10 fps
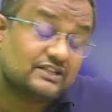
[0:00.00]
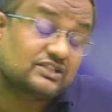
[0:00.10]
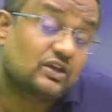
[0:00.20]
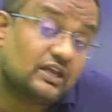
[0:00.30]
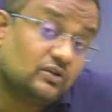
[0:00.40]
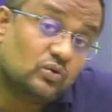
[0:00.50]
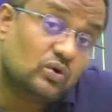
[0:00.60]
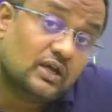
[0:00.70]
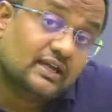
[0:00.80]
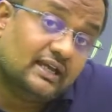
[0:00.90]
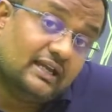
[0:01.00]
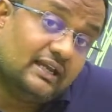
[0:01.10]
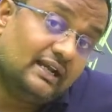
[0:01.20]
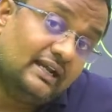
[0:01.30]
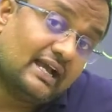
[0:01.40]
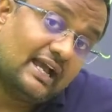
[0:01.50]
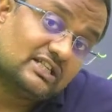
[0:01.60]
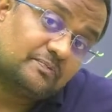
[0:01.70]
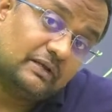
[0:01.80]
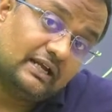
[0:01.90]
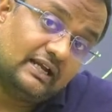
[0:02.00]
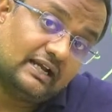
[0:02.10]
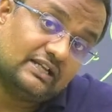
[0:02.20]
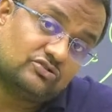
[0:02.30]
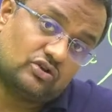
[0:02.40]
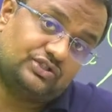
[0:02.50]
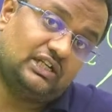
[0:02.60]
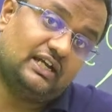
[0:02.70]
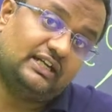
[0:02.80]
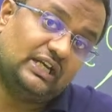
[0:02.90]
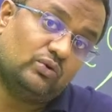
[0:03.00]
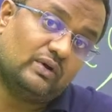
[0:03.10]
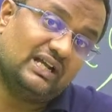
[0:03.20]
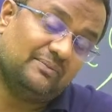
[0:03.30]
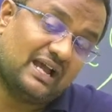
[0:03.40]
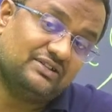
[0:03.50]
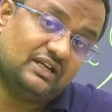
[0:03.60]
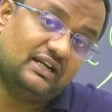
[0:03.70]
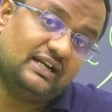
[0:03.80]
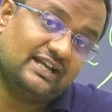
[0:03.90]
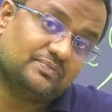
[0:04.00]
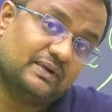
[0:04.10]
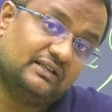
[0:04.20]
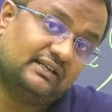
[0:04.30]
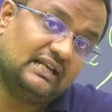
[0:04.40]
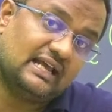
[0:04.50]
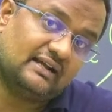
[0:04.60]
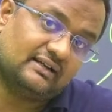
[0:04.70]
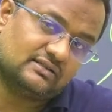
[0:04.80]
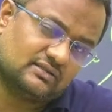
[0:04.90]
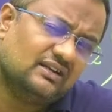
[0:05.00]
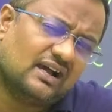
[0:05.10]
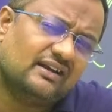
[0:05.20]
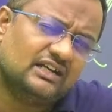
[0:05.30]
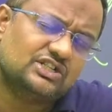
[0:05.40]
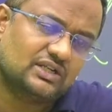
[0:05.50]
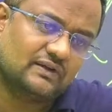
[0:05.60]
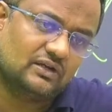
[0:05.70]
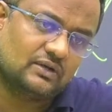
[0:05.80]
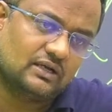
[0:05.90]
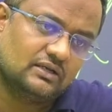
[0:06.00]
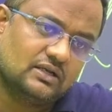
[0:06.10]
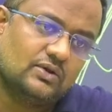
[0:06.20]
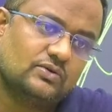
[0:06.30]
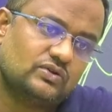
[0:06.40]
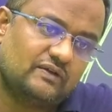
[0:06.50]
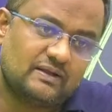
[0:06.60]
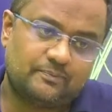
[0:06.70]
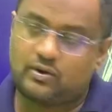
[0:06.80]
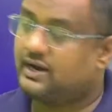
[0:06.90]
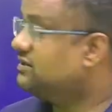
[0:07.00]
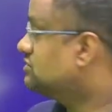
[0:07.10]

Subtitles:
say you, in India has played against Australia T20 match and India has made 3 lakh runs. Unrealistic value, na? So if the point is